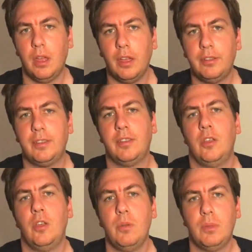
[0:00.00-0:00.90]
us as a
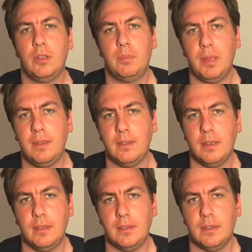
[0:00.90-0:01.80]
human
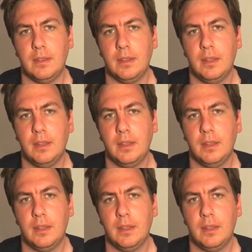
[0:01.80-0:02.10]
species.